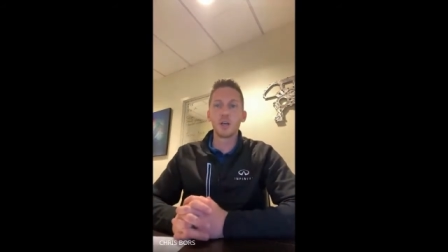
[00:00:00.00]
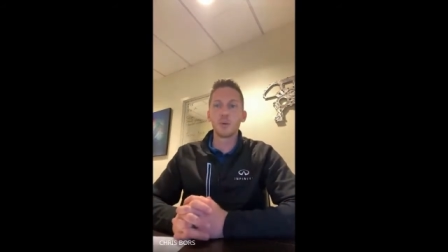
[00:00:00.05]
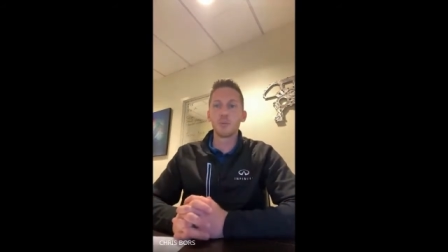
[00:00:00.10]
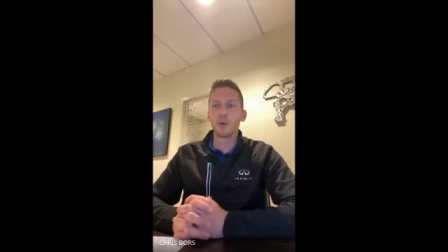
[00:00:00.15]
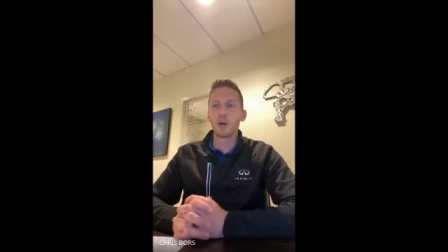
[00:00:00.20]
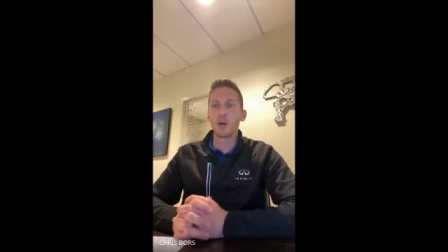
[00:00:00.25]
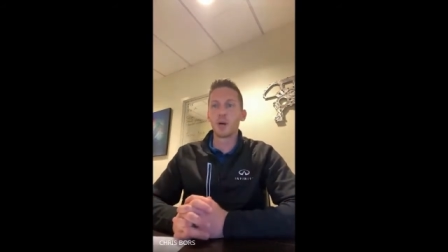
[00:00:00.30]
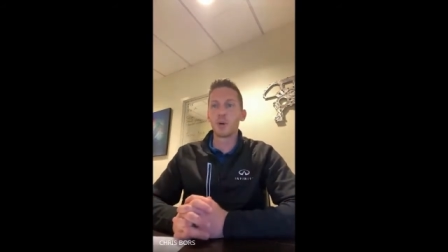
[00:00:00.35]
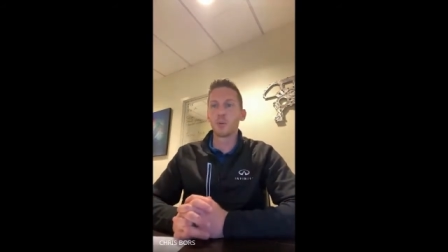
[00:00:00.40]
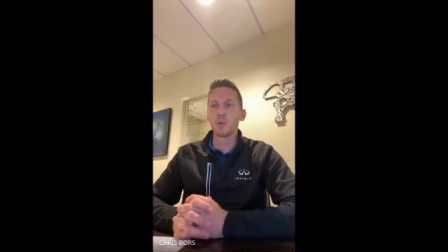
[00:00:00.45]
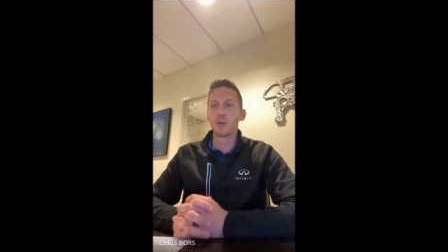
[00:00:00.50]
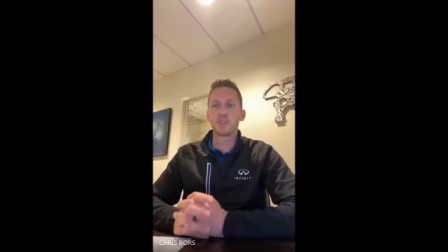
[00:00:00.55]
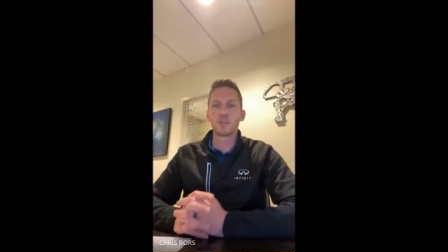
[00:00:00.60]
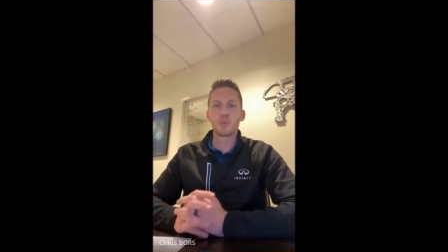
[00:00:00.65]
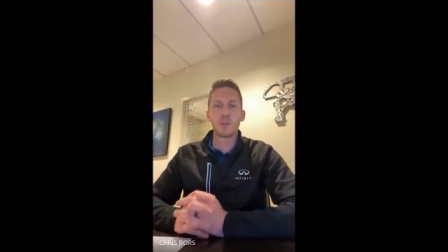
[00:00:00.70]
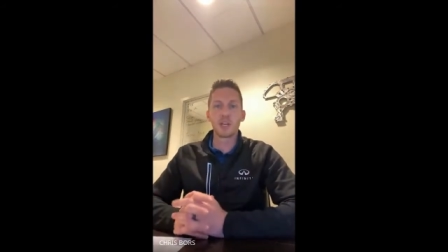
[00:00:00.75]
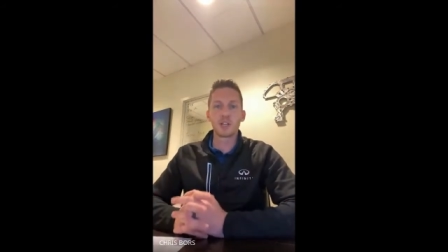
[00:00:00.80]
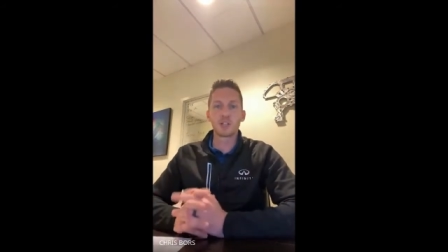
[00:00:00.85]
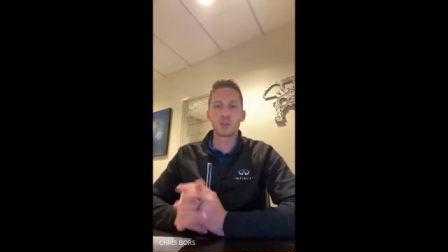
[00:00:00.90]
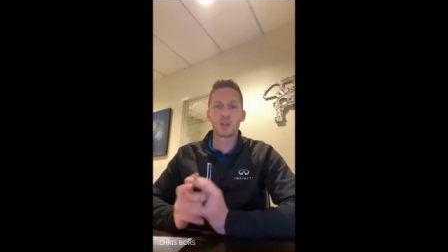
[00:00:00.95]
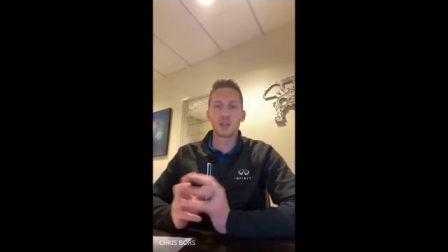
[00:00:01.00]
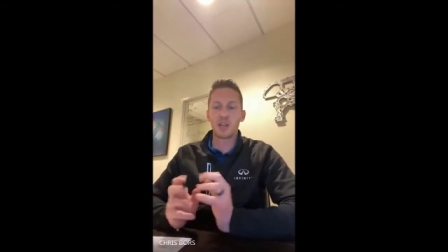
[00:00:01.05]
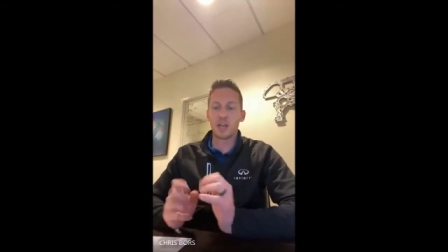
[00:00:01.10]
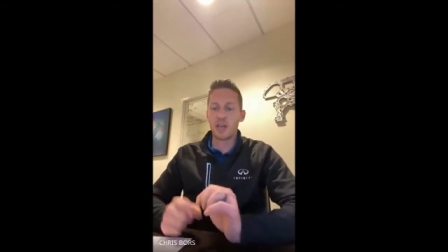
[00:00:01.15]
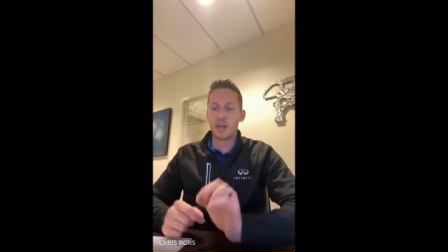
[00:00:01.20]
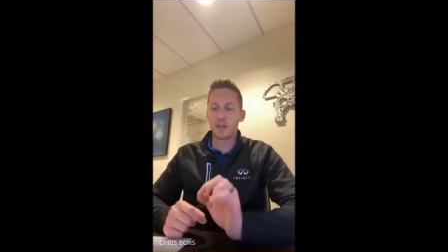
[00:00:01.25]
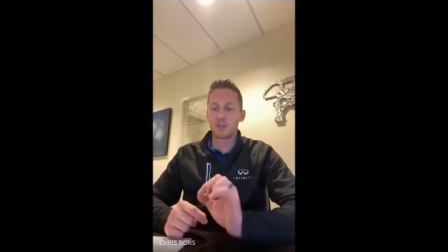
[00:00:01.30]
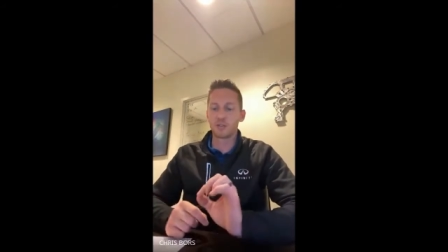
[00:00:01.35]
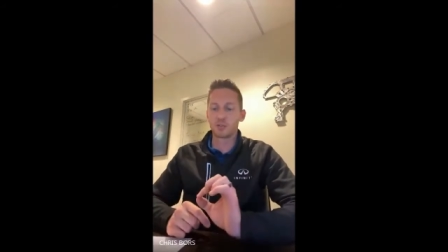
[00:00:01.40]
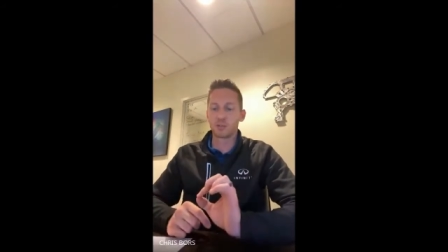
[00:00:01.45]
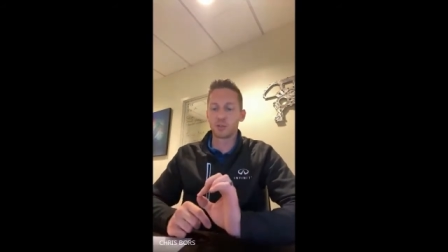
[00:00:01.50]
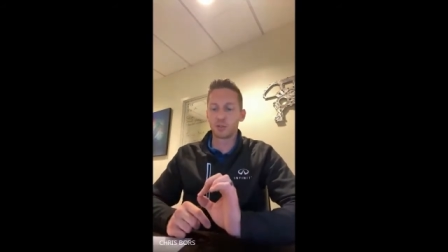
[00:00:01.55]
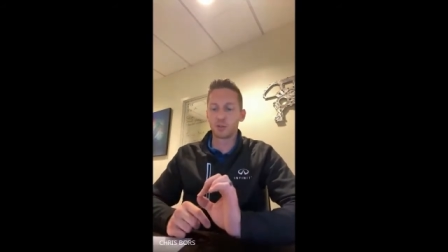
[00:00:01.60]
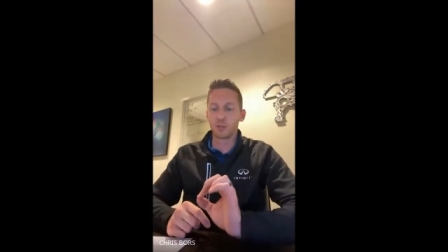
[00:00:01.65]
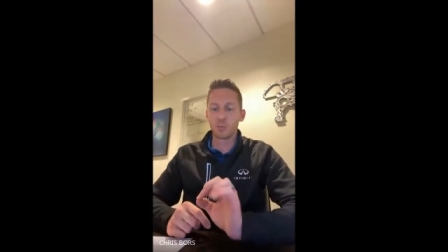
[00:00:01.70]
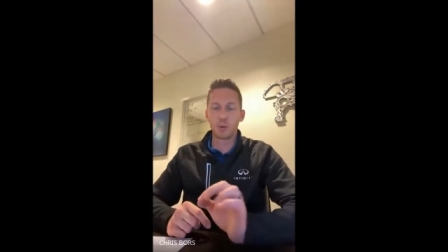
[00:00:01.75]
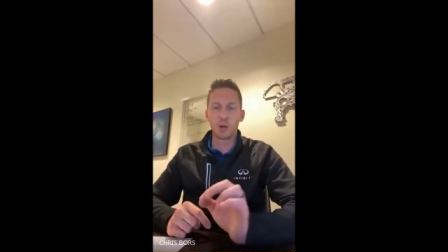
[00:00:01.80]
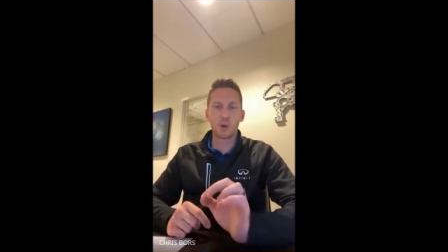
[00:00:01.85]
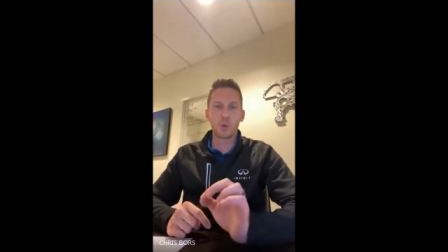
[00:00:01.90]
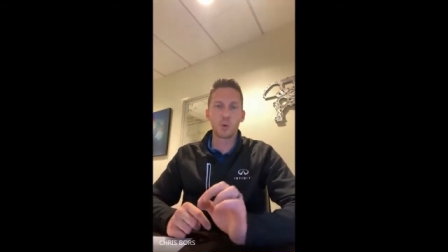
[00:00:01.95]
But we have to make sure that every
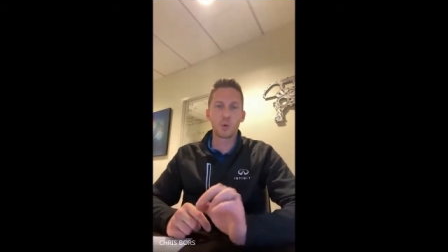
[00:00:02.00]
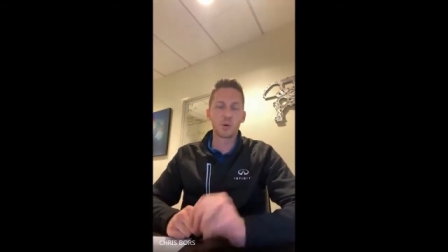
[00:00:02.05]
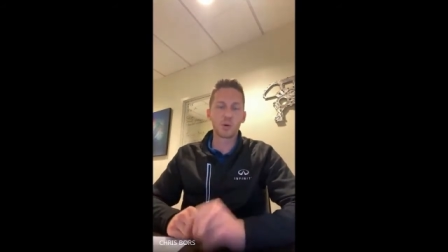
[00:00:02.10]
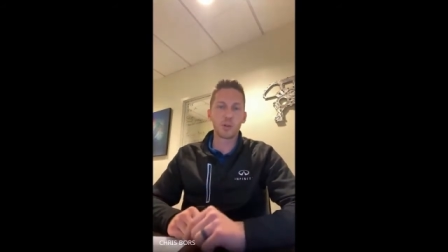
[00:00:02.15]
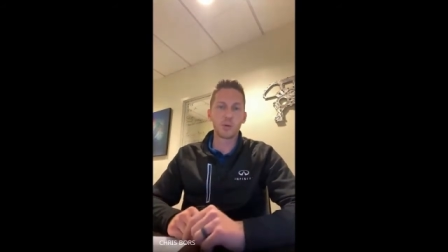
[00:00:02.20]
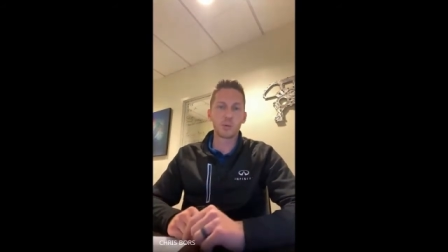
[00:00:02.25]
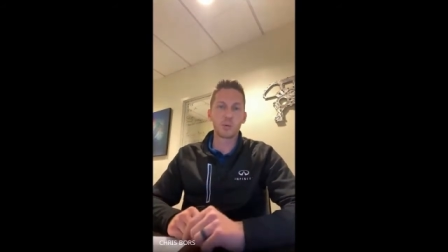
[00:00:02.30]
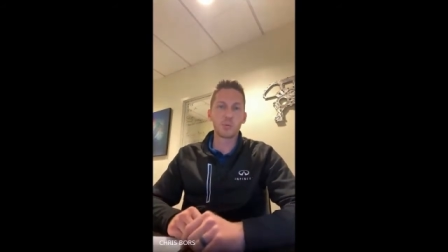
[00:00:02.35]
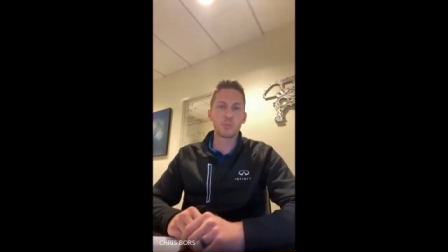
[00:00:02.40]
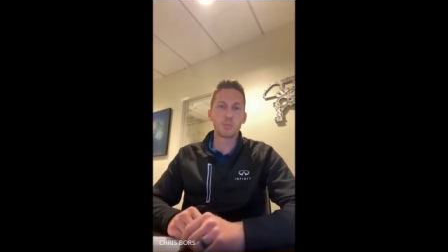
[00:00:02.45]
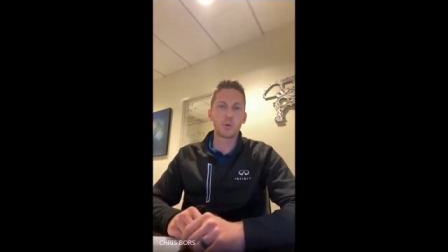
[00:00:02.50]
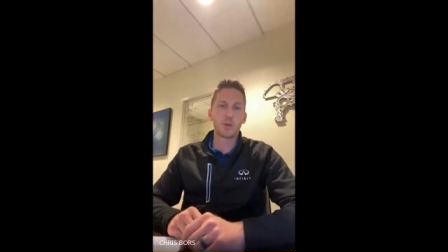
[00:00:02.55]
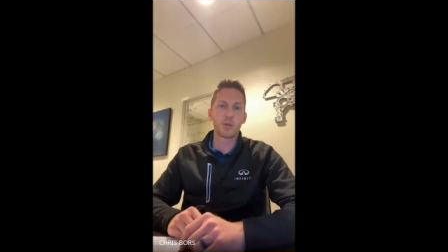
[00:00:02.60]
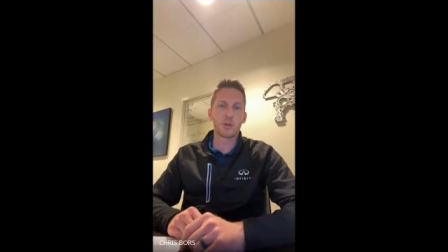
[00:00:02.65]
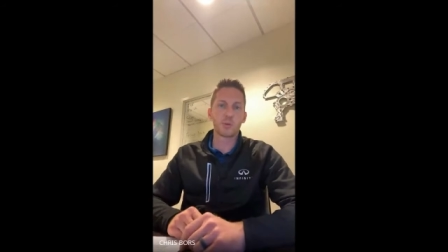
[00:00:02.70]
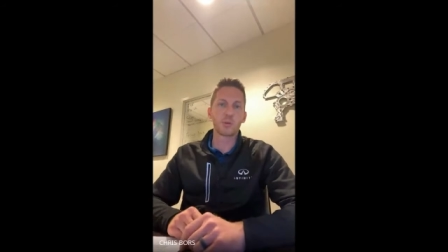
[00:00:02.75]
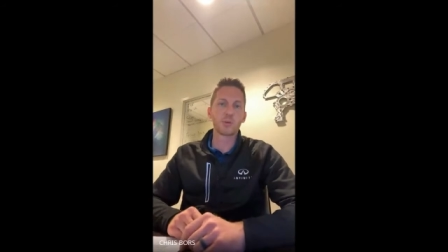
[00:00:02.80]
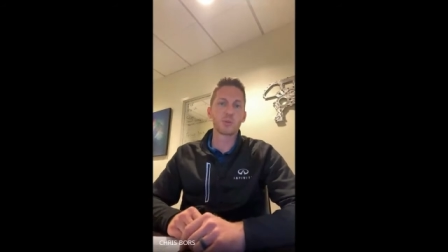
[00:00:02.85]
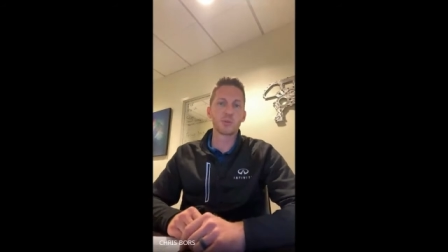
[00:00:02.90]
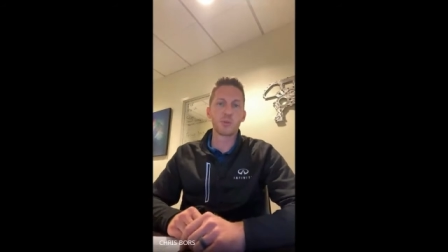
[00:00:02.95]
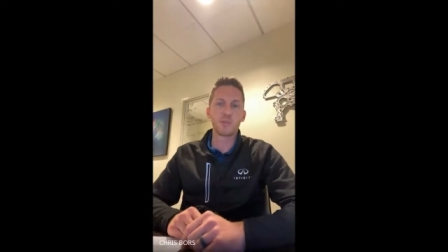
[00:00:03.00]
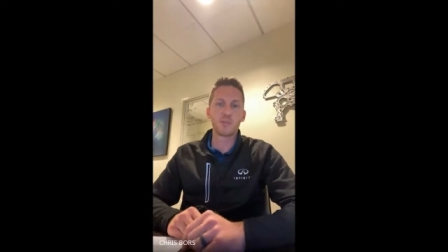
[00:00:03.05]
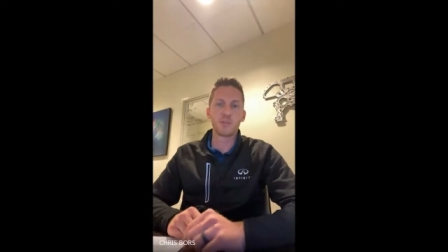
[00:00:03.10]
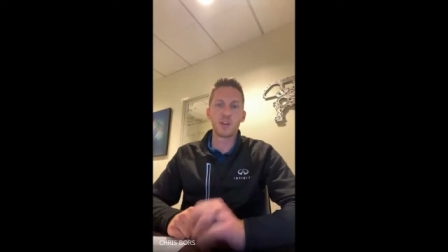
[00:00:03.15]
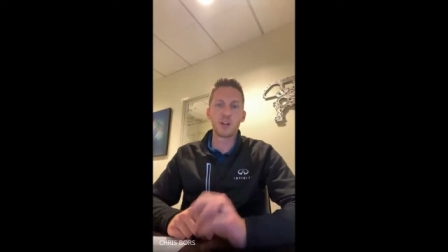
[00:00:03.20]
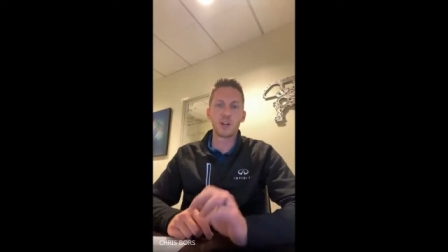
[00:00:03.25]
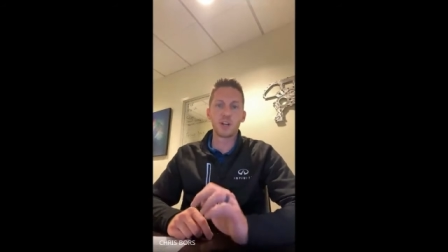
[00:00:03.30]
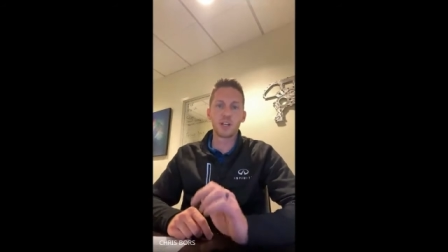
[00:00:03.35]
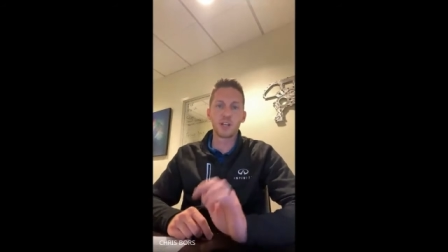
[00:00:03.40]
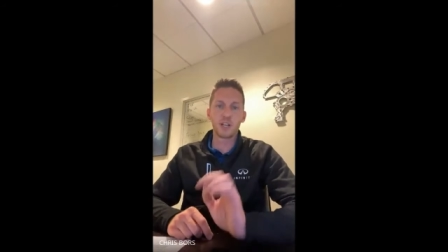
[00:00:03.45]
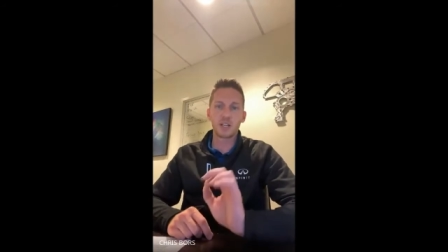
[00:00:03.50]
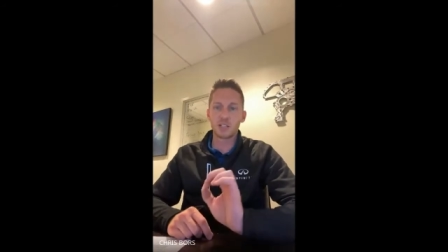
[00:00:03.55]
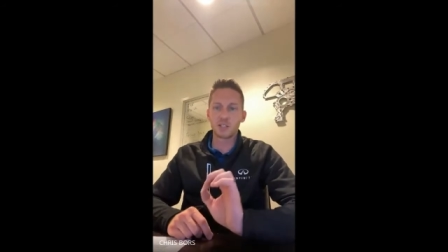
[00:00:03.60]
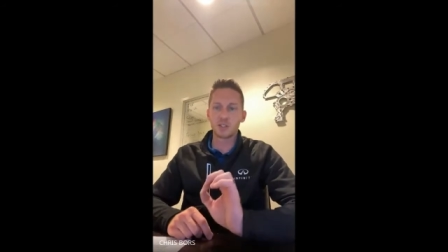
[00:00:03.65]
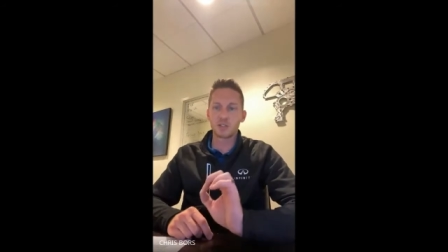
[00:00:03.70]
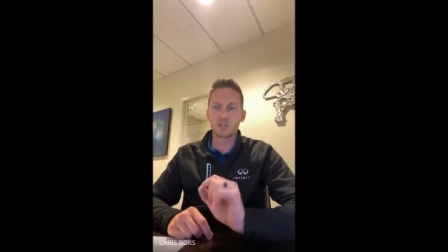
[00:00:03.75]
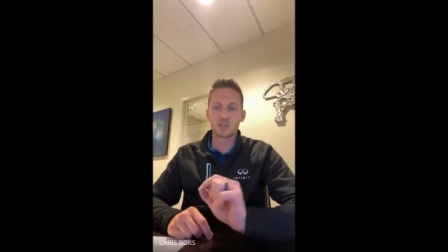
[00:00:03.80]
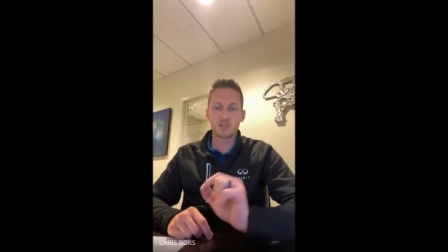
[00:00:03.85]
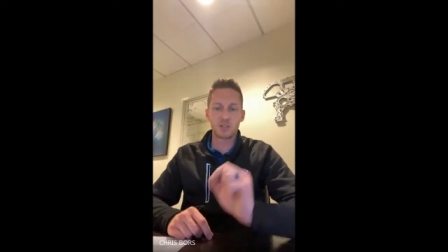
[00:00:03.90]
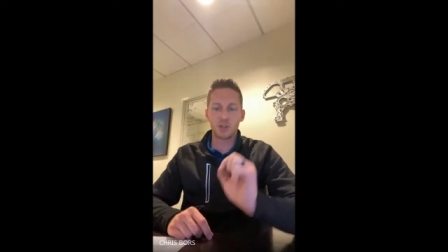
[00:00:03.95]
repair order that we put through to Infinity is,